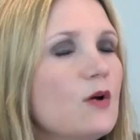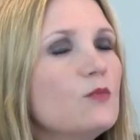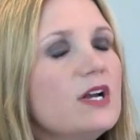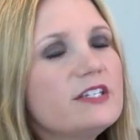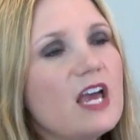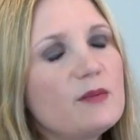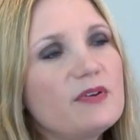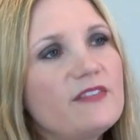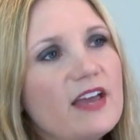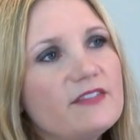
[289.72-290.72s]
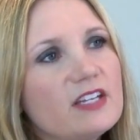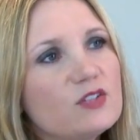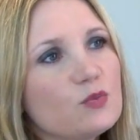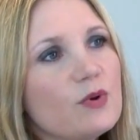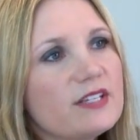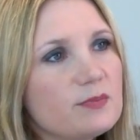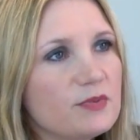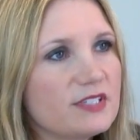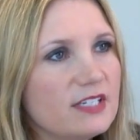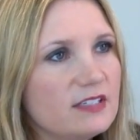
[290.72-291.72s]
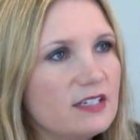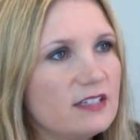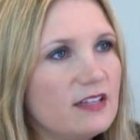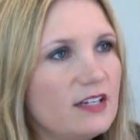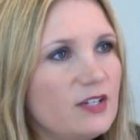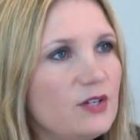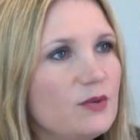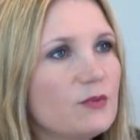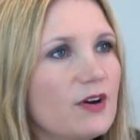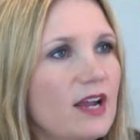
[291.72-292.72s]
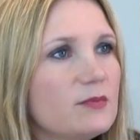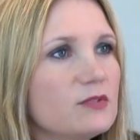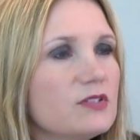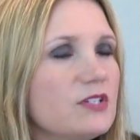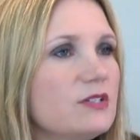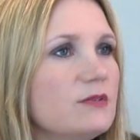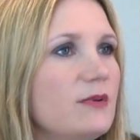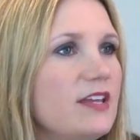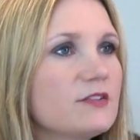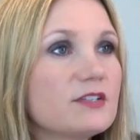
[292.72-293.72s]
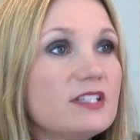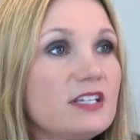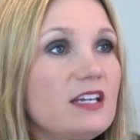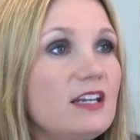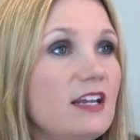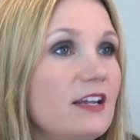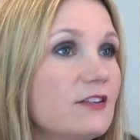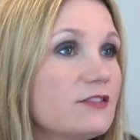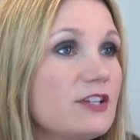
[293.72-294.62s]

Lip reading: What type of evidence was presented that you were able to either see, hear,